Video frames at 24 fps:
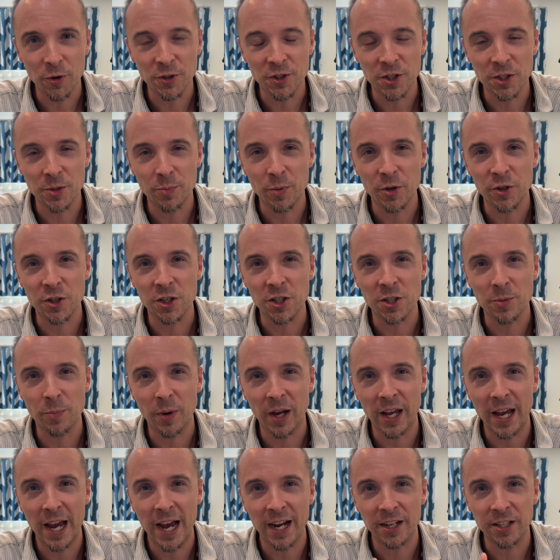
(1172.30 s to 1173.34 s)
them more
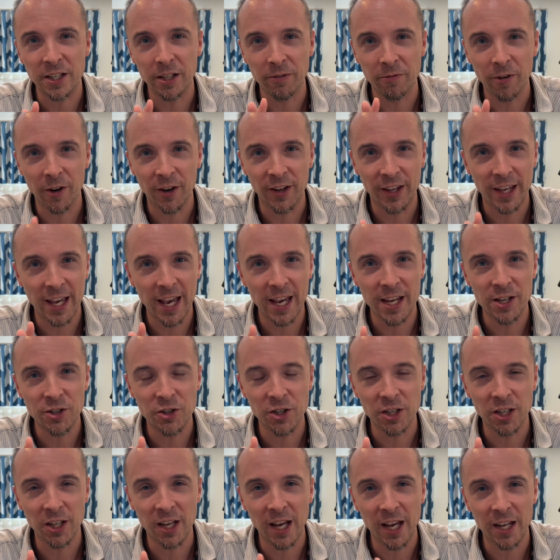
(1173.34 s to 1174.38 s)
suspicious by acting very
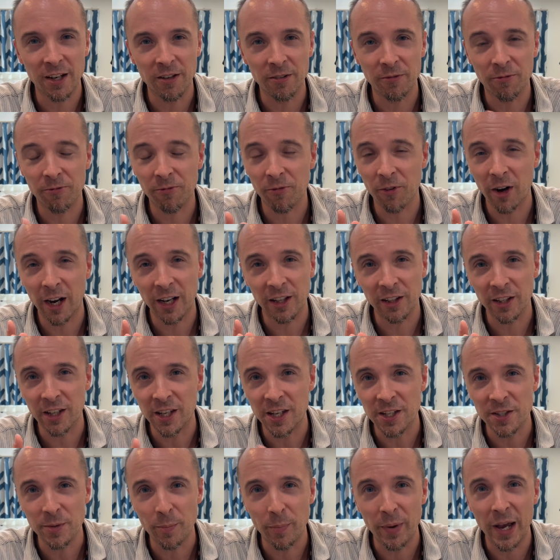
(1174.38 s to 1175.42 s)
cagey, and
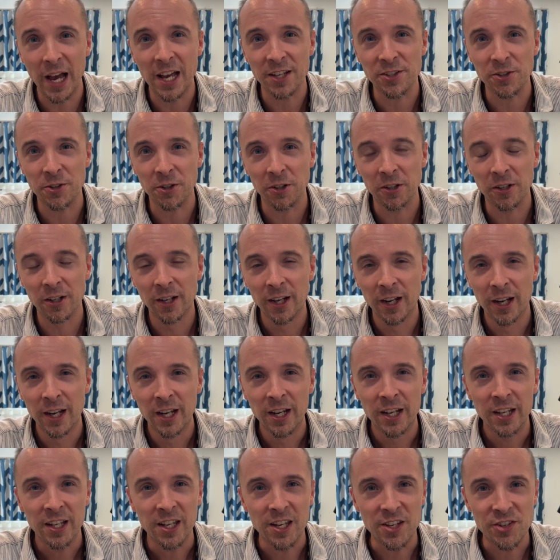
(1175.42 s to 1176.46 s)
frankly, he's a bastard.
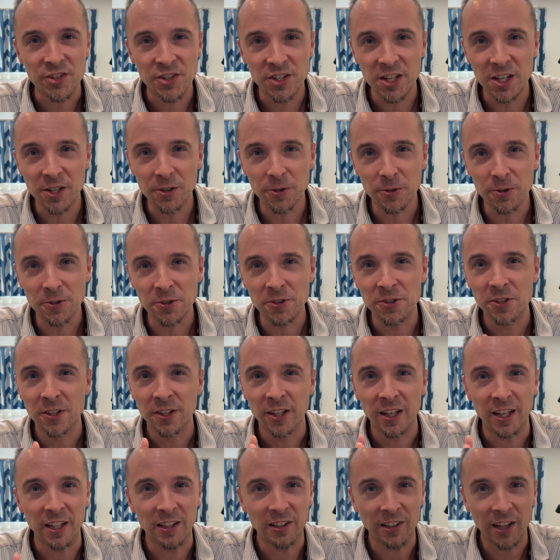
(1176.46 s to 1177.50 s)
He
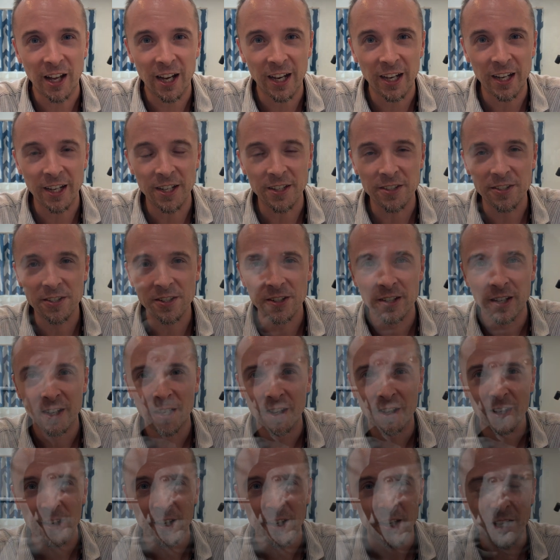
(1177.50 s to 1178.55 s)
steals, he
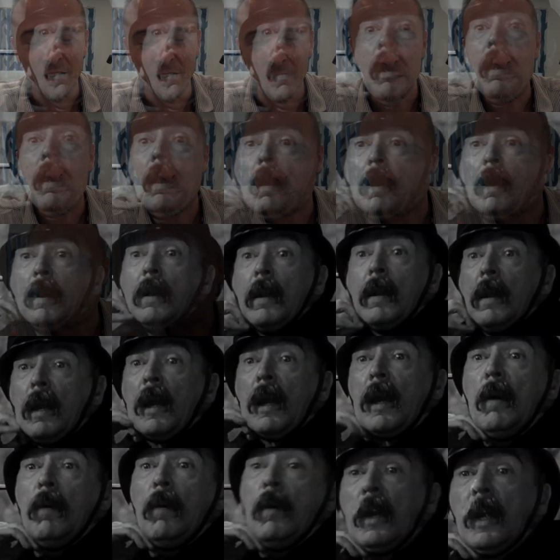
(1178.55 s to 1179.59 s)
lies, he
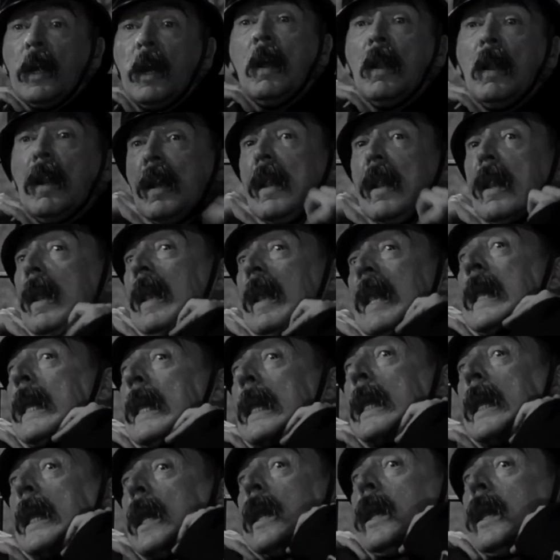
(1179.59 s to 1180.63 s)
burns people's houses
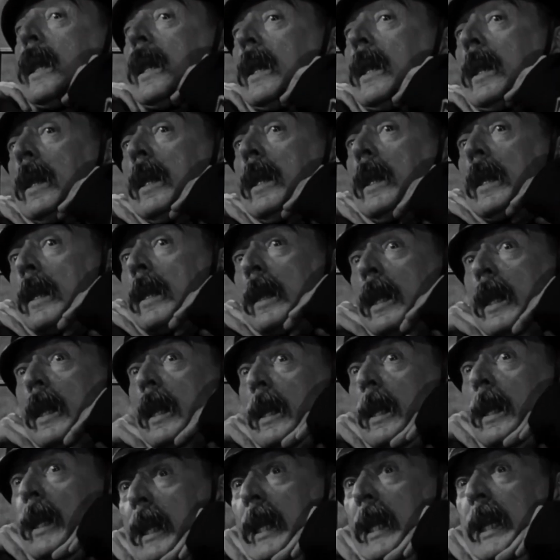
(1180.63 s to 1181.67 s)
down.
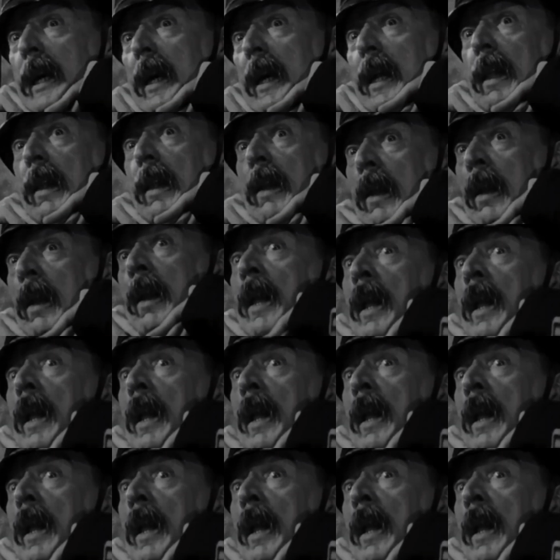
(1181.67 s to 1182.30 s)
He's a horrible,